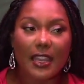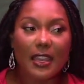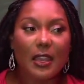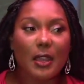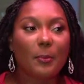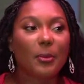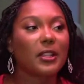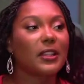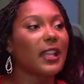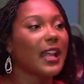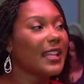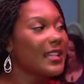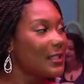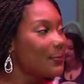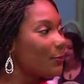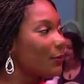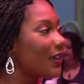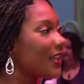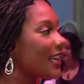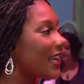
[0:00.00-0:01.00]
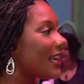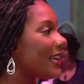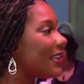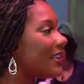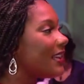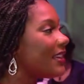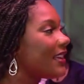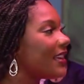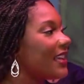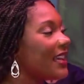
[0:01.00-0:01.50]
but let's bring in
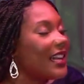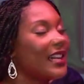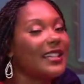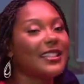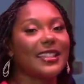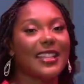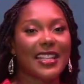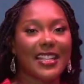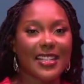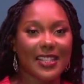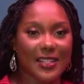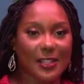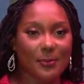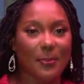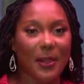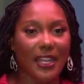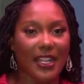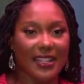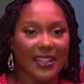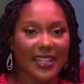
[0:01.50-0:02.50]
Killeen's Buddy